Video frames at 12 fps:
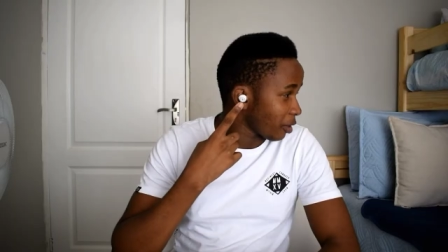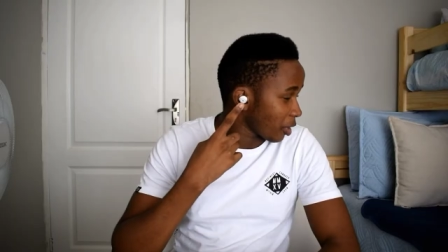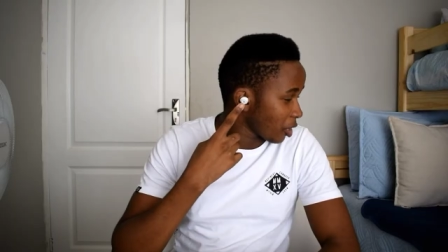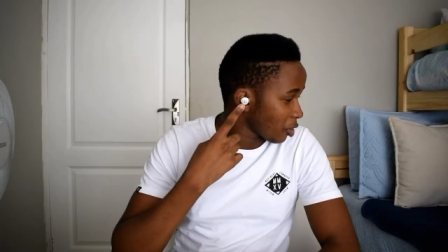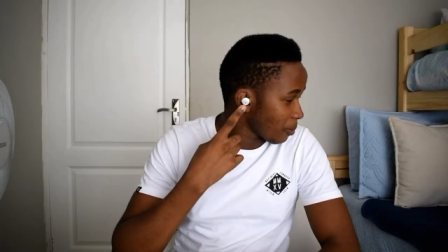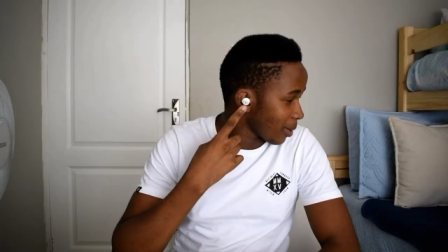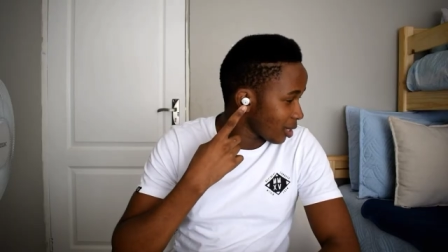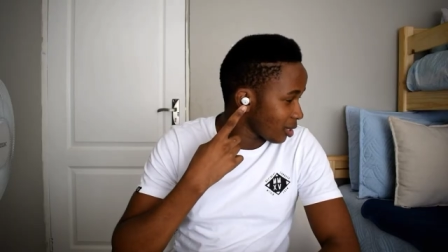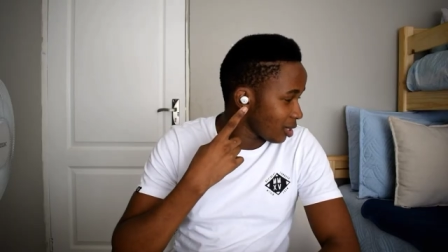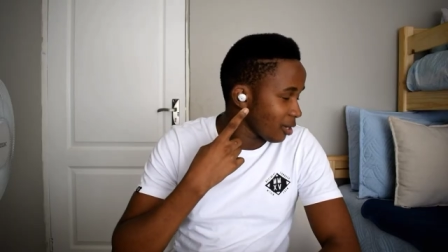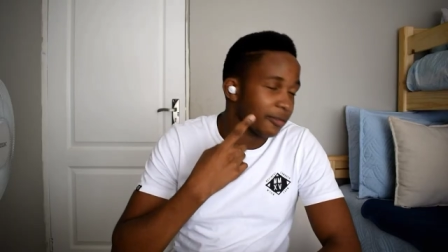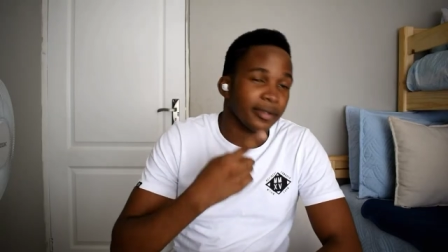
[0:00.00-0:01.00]
Volkano button
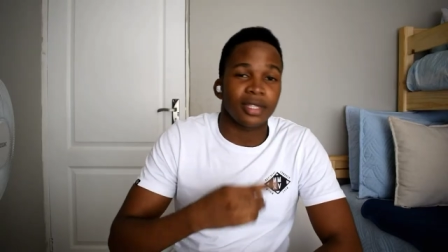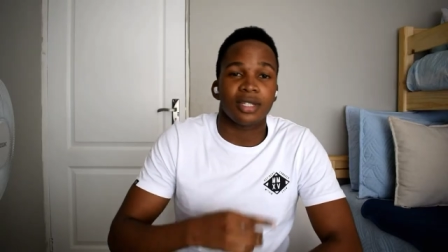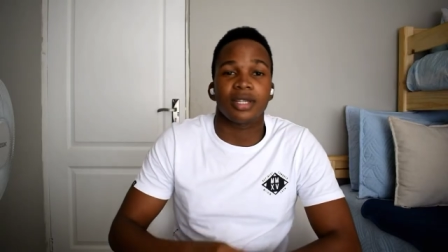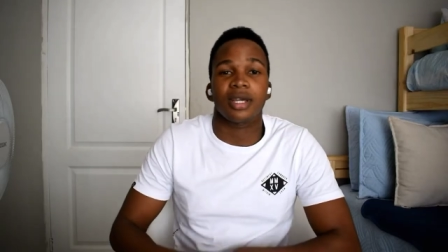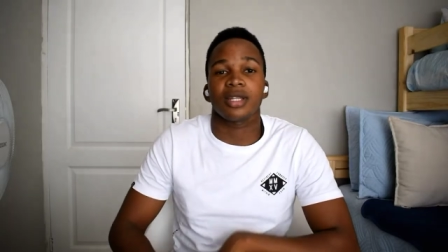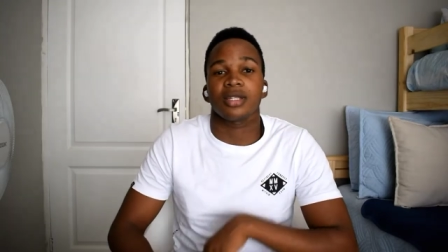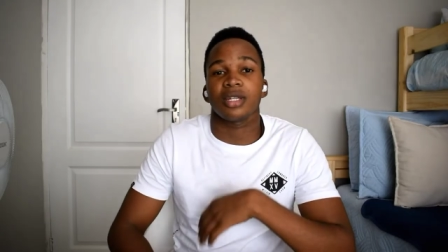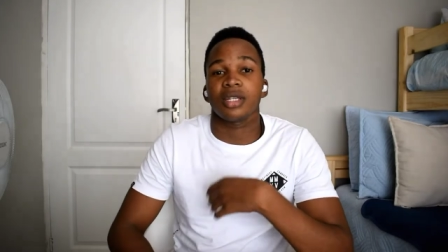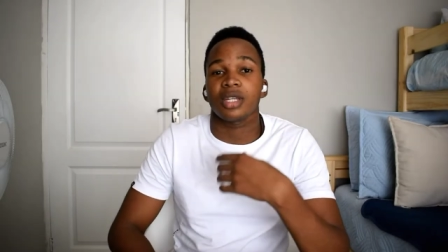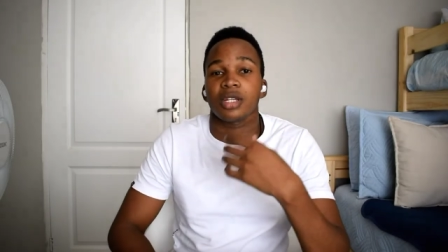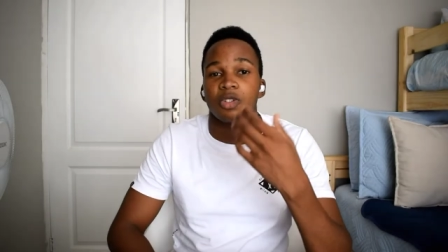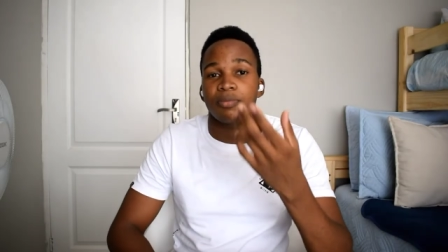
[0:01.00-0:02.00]
here for three seconds, and
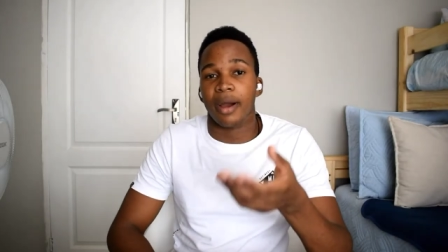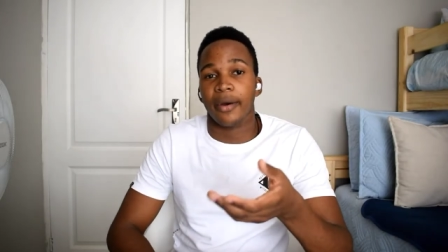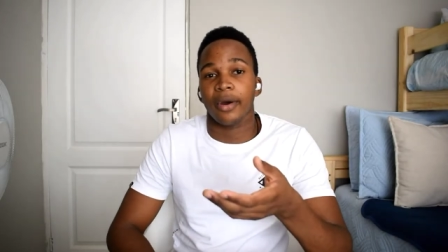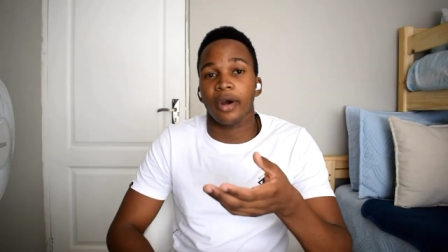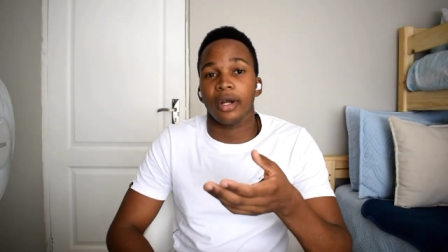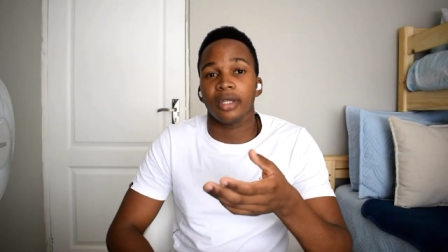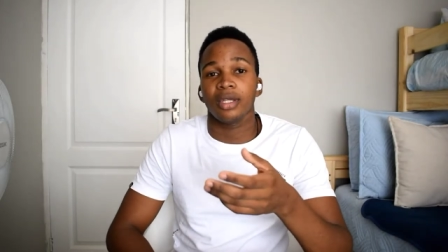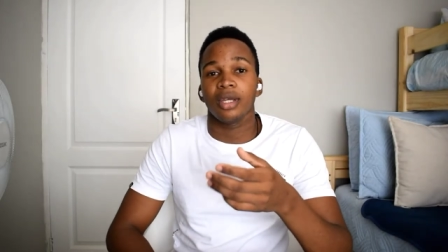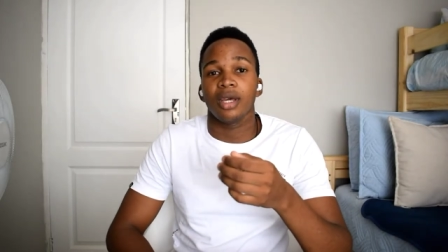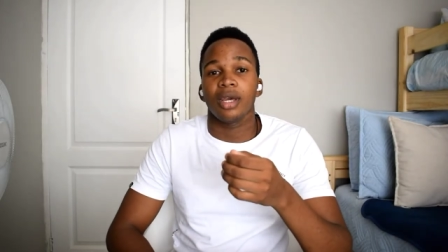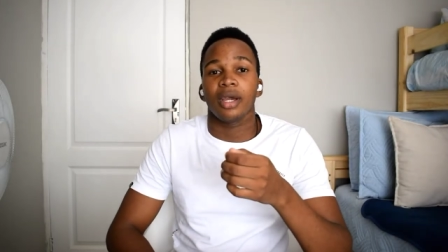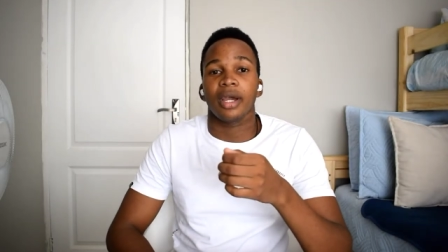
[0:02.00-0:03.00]
it tells you power on,
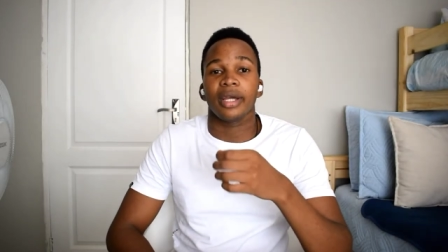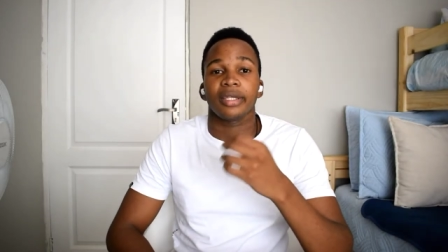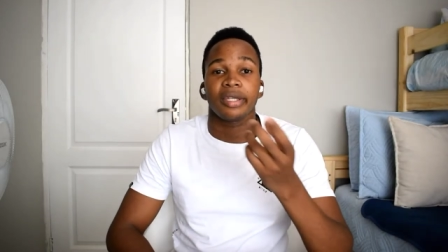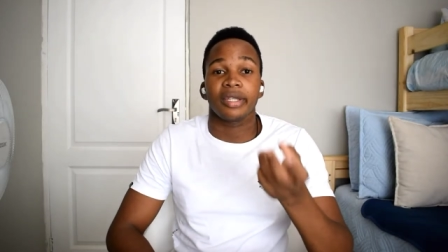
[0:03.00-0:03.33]
right?